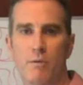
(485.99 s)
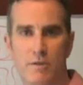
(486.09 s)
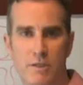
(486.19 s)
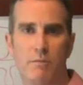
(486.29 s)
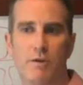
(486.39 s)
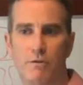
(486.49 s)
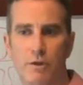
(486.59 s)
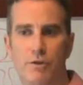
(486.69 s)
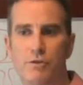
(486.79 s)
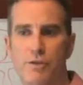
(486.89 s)
you about some of the
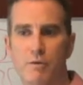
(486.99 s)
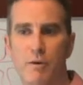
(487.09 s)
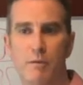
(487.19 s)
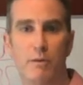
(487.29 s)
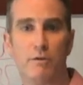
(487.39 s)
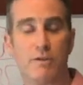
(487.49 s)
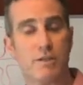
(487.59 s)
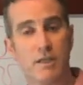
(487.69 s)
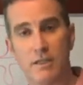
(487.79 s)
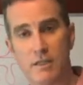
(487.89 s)
creatures that you might be able to
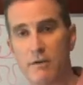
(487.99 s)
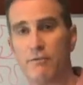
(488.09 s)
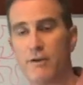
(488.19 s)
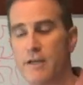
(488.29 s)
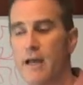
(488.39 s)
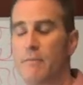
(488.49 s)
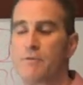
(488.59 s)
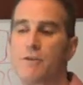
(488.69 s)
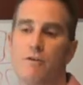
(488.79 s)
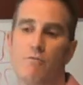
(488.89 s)
see at the different
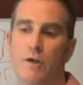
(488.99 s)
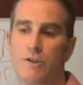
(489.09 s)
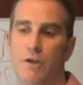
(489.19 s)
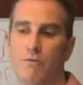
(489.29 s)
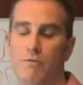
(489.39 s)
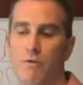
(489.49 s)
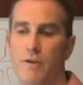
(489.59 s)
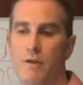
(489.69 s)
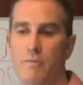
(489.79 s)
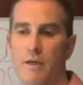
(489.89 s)
depths and to watch out
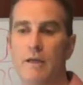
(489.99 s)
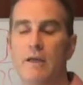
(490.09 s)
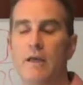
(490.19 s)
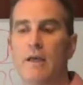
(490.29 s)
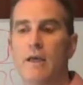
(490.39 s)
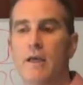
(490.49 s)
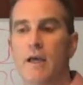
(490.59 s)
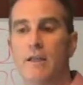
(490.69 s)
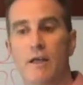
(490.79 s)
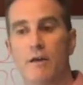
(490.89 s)
for them.
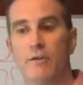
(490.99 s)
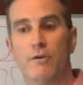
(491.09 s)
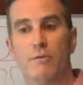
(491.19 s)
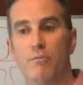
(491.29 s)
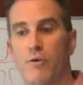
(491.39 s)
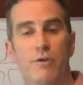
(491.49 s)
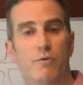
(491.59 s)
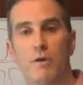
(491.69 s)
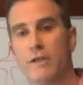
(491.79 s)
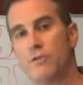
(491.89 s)
And they're more
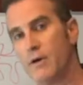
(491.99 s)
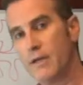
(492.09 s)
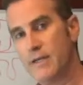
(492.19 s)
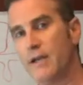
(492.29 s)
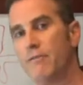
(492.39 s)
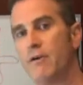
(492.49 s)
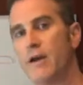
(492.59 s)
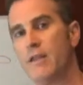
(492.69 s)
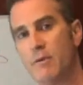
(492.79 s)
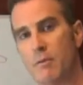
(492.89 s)
than willing to
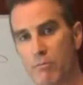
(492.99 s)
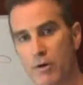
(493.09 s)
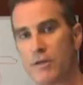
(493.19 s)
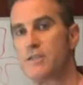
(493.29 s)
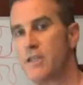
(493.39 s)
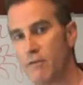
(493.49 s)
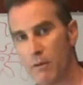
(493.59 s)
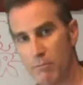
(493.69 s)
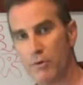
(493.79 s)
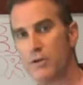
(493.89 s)
identify them in books. They've
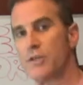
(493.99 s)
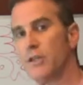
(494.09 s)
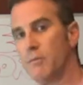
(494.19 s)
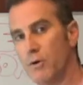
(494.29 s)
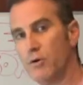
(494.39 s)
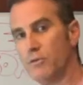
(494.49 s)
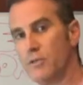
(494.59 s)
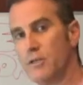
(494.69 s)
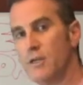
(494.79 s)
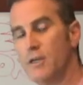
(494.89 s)
got books on the
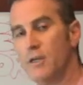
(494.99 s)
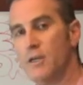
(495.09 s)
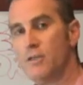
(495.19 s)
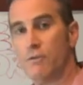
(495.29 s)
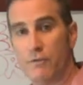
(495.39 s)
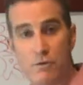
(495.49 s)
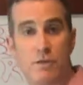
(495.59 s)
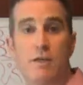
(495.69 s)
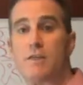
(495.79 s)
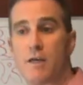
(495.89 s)
boats. So if you
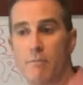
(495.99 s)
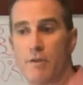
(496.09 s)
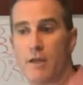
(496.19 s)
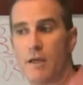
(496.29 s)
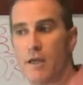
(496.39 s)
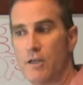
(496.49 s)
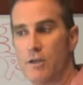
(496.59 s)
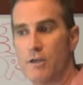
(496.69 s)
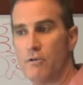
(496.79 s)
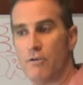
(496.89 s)
see something
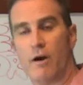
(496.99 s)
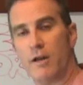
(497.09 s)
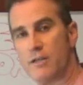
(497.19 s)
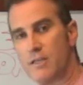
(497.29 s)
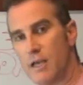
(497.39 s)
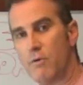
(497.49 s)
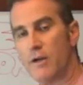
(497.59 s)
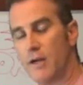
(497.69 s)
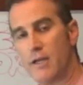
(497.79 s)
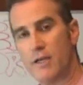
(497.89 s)
and you don't know how to say
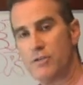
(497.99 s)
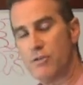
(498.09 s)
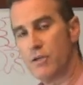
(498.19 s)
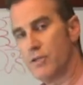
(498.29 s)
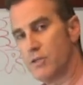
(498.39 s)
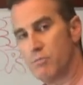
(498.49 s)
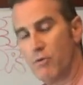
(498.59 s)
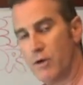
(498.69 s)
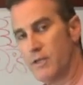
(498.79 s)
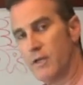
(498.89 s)
what it is, you can just
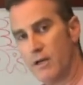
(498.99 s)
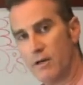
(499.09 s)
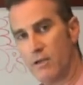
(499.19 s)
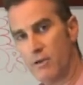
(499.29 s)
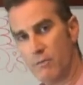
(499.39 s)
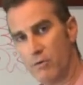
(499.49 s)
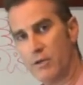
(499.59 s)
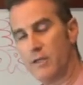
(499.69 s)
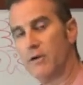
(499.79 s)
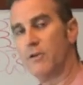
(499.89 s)
point it out. You can
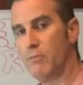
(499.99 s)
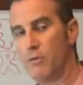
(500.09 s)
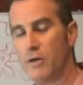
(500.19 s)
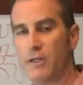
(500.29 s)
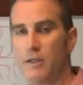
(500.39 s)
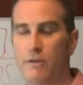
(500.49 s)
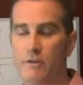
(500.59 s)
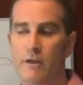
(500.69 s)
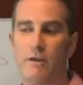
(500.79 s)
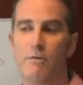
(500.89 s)
point it out in the book and they'll
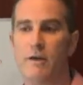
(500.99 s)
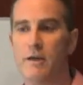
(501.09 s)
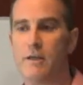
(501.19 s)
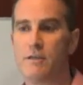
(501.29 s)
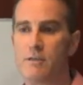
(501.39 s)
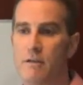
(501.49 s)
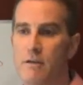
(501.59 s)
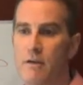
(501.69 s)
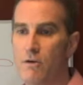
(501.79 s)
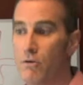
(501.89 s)
tell you what it is.
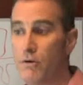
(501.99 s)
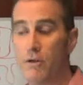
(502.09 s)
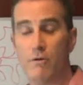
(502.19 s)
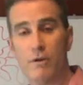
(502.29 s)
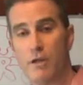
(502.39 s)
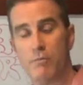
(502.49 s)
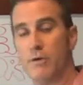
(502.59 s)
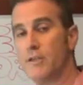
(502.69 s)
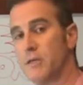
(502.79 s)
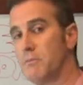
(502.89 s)
Or you can
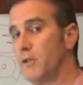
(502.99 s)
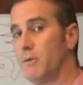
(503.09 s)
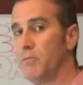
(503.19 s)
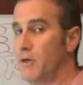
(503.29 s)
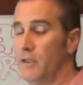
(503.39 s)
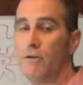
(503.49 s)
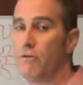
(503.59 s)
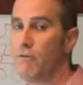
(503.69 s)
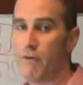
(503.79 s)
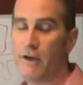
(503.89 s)
point something out in the book and they'll
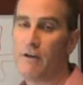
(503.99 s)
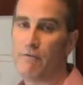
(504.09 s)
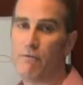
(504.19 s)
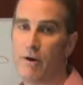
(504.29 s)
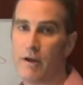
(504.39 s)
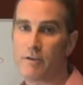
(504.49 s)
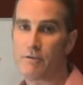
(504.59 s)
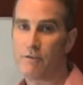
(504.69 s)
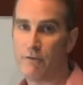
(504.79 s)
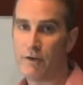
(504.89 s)
go find it for you.
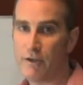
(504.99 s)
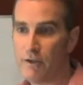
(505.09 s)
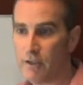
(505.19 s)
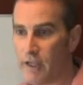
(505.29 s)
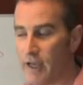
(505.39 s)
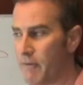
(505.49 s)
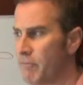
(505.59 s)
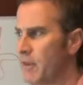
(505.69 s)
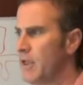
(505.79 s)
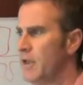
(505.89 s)
So they're very good at that.
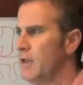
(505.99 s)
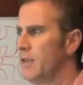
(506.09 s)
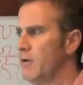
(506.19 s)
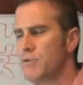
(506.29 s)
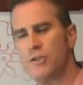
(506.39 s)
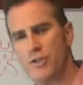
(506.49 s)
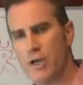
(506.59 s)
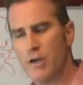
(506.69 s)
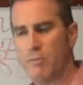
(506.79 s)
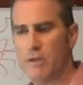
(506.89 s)
There was a
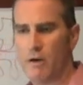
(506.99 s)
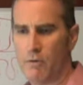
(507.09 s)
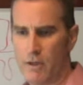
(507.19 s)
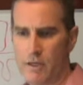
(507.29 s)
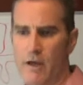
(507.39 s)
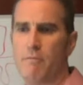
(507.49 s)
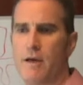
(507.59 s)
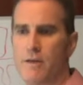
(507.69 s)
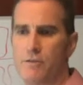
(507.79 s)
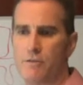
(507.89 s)
gentleman there, one of the dive
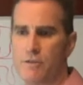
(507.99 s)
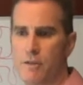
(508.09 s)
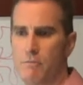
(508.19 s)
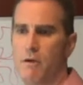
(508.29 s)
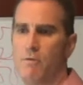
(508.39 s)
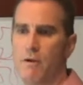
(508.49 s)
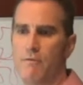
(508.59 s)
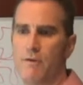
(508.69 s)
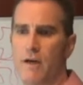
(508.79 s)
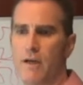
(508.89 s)
masters that my
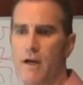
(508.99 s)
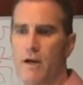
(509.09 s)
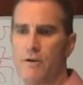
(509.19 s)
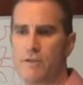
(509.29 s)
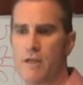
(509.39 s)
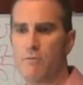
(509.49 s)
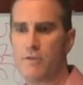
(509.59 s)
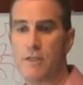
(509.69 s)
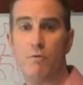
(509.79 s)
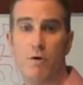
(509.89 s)
wife and I hired. His name
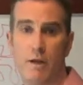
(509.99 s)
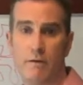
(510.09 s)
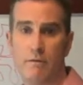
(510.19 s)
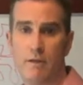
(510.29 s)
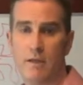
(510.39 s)
was Iwan.